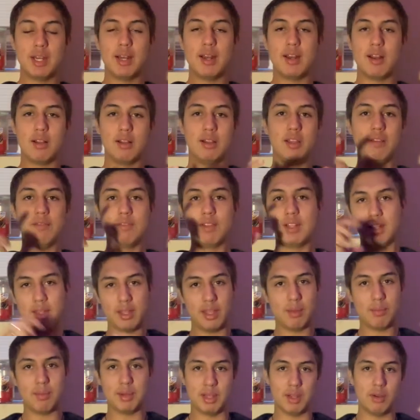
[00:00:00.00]
and I'll leave the
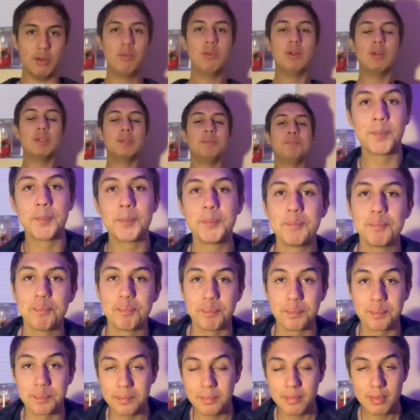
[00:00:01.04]
link below
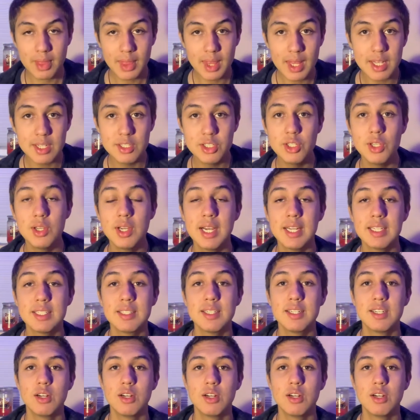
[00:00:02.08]
so you guys can